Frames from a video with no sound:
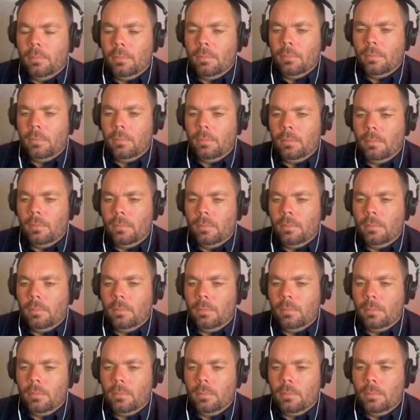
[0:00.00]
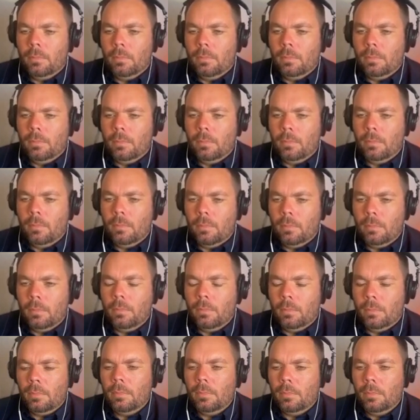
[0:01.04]

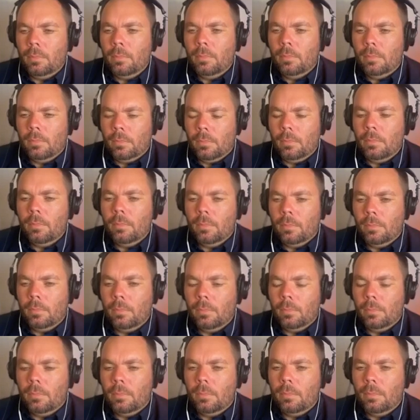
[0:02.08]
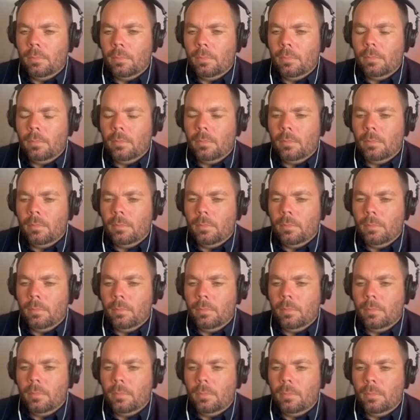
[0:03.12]

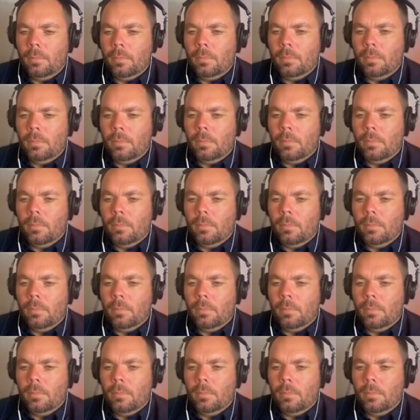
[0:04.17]
(not speaking)